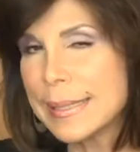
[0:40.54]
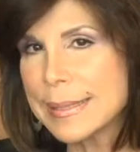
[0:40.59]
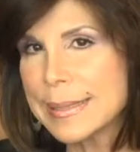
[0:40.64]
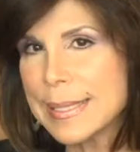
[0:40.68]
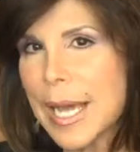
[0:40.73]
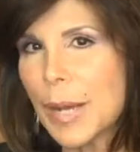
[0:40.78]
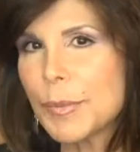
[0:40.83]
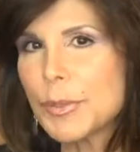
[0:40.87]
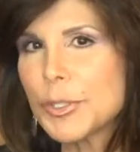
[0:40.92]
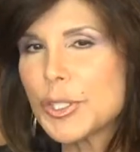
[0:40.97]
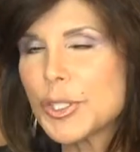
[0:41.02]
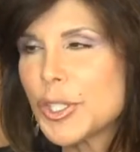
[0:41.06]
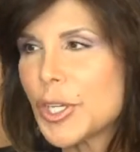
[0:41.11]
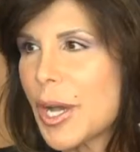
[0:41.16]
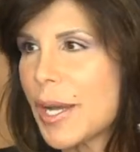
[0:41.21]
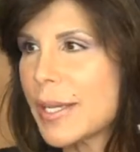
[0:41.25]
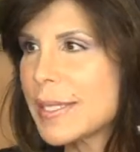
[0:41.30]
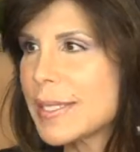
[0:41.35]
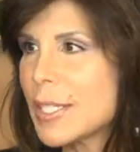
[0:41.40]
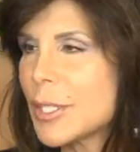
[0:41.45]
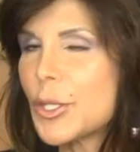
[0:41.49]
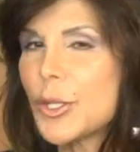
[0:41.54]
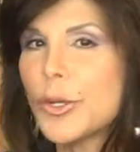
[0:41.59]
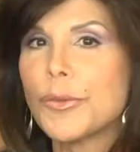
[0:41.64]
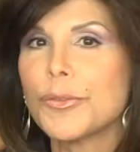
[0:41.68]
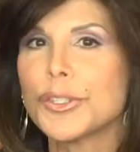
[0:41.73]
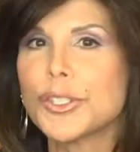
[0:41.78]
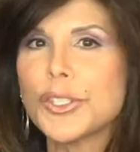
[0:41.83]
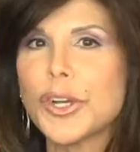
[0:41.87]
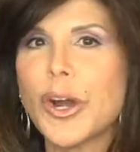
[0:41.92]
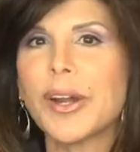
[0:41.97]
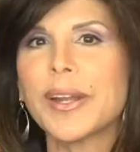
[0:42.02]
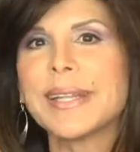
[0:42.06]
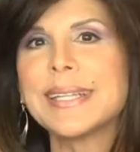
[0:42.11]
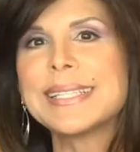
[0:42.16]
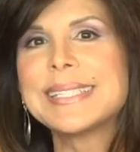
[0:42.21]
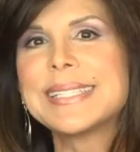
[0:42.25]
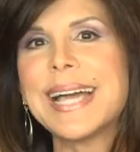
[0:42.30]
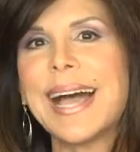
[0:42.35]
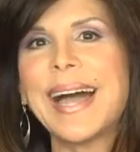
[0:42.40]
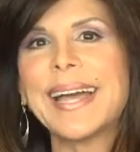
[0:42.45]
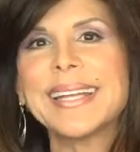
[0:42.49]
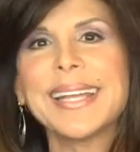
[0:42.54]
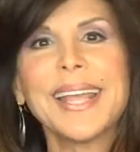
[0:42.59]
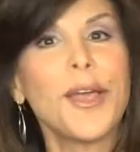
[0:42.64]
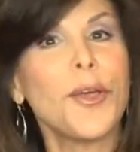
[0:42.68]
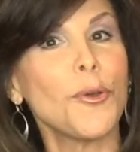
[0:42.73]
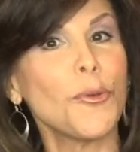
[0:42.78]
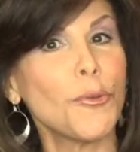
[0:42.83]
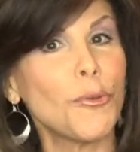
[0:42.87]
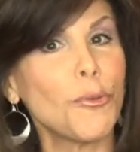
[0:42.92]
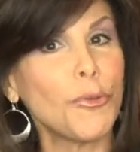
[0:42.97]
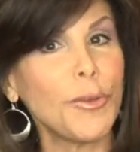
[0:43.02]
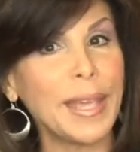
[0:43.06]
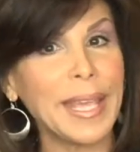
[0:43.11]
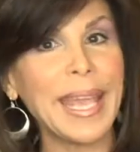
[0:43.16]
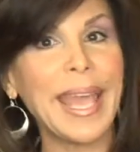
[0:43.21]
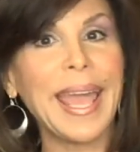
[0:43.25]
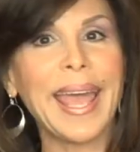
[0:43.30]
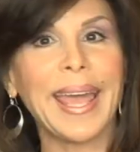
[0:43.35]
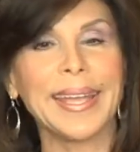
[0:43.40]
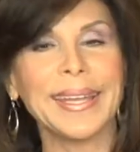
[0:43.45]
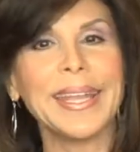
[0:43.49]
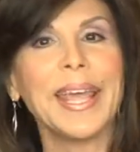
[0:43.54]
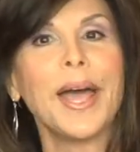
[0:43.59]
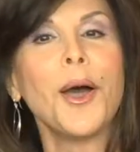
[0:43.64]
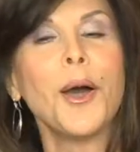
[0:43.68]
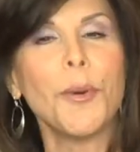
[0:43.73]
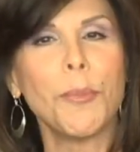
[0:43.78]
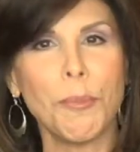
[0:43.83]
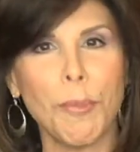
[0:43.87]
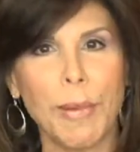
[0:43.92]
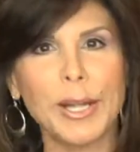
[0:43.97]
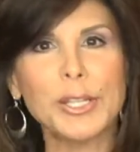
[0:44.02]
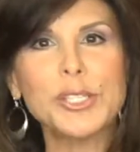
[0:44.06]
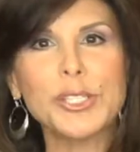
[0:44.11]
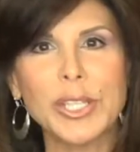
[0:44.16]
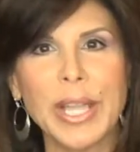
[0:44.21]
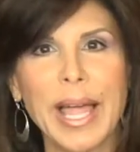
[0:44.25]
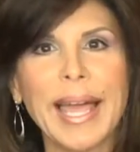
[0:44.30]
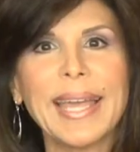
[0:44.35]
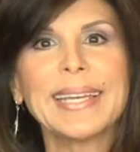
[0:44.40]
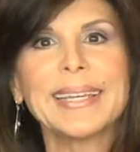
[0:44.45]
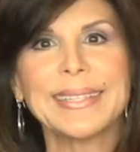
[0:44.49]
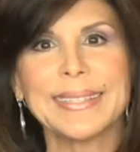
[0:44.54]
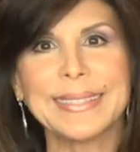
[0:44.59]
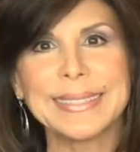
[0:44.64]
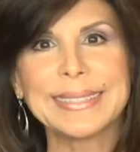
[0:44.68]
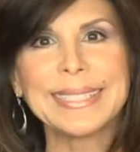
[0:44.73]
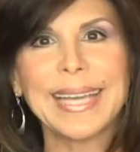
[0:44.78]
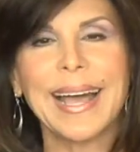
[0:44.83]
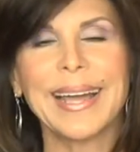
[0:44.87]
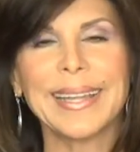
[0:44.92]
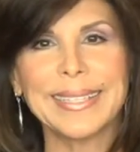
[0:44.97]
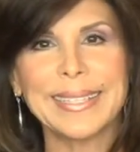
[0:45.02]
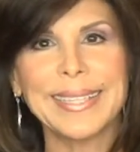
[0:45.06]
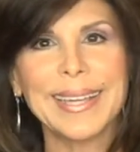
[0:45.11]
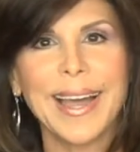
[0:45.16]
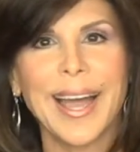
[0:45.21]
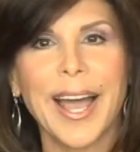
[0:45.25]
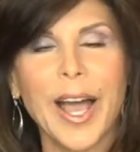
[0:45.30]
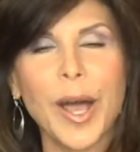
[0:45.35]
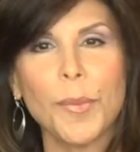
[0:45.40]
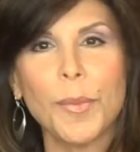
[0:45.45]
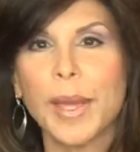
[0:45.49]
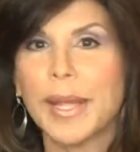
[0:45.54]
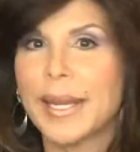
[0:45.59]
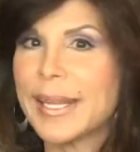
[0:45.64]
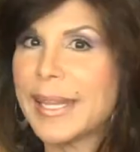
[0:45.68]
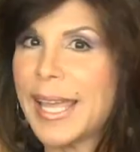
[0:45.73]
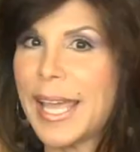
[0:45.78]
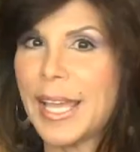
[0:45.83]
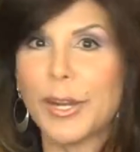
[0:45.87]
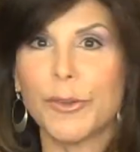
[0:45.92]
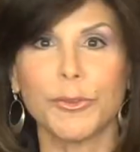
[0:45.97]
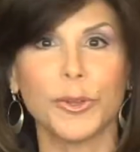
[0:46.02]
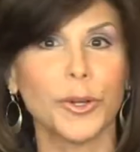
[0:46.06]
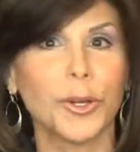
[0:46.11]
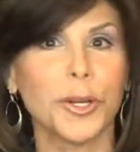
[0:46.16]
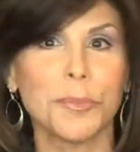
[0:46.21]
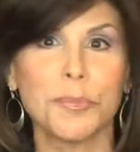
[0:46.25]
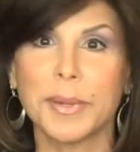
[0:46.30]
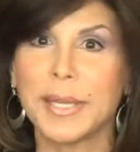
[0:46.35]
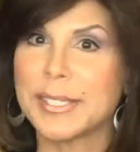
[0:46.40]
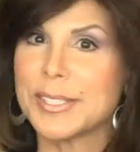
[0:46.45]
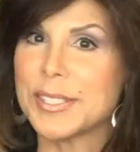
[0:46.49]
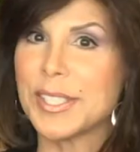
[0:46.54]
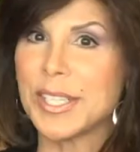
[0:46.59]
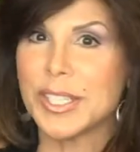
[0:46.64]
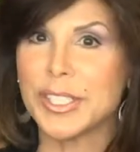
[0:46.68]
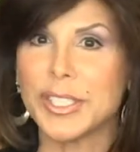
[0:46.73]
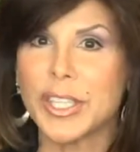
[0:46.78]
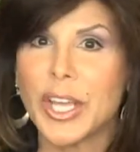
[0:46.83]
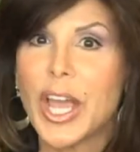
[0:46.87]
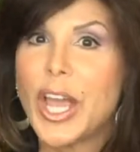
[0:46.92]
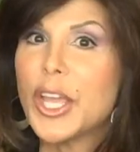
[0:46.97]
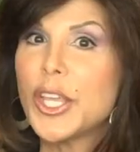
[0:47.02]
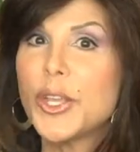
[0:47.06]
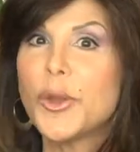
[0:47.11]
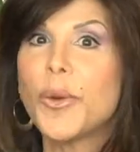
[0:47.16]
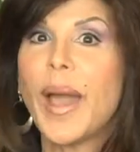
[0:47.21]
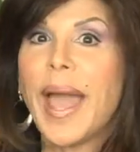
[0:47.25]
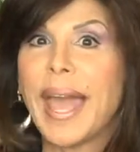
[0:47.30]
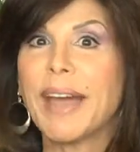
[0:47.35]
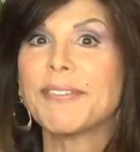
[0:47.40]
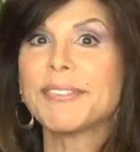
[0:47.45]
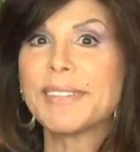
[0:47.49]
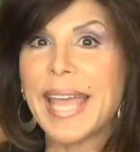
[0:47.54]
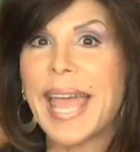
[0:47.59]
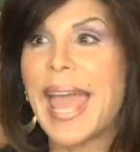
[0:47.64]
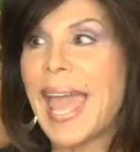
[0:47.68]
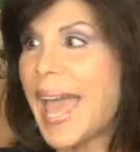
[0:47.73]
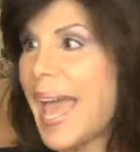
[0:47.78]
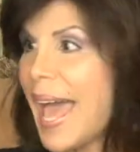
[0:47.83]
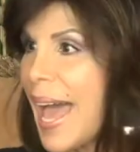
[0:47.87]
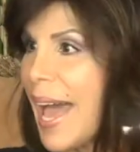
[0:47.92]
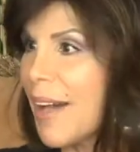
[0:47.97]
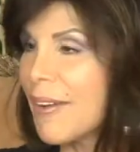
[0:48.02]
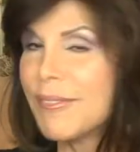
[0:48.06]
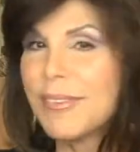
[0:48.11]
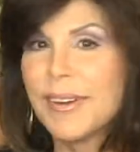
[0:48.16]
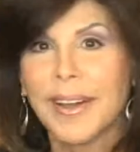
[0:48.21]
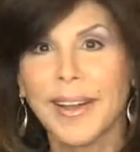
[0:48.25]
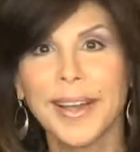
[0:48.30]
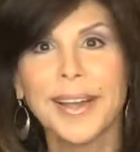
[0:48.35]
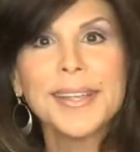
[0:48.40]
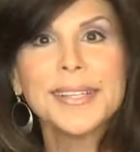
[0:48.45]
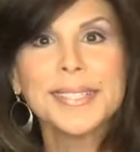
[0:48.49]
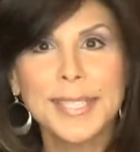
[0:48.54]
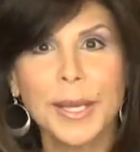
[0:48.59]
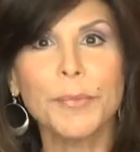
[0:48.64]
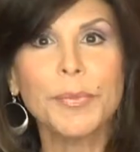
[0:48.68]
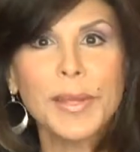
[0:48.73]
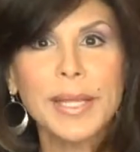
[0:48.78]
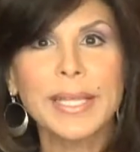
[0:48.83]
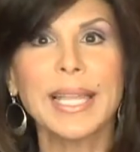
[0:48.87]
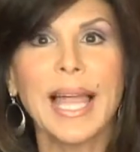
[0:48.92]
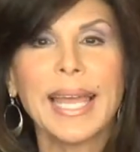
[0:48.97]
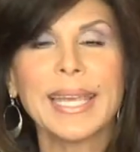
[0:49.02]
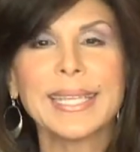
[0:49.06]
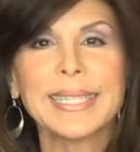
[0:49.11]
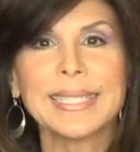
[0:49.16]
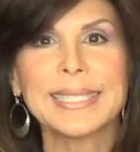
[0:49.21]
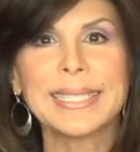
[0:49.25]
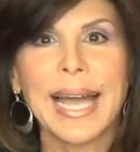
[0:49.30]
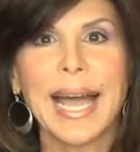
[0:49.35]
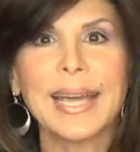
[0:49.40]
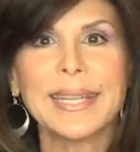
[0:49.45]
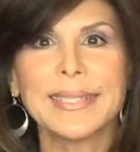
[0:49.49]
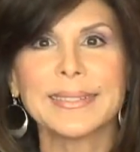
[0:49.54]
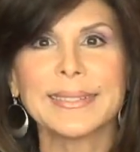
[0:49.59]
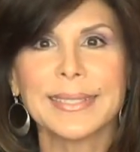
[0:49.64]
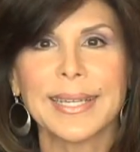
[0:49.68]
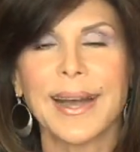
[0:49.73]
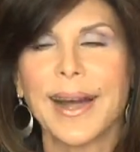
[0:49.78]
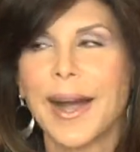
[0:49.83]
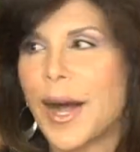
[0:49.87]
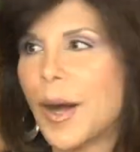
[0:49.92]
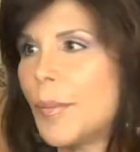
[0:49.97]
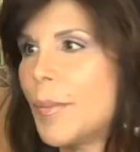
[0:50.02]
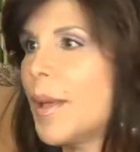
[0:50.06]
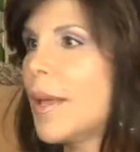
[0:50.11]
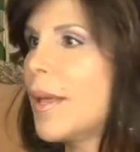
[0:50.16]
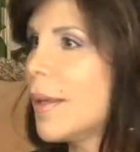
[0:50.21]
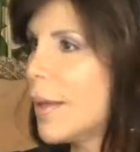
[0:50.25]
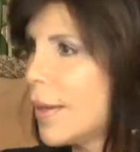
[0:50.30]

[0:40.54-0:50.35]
and Thomas Johnson, who've started dotVN, much like .com. And again, if you're in business, you have to have something like a .com.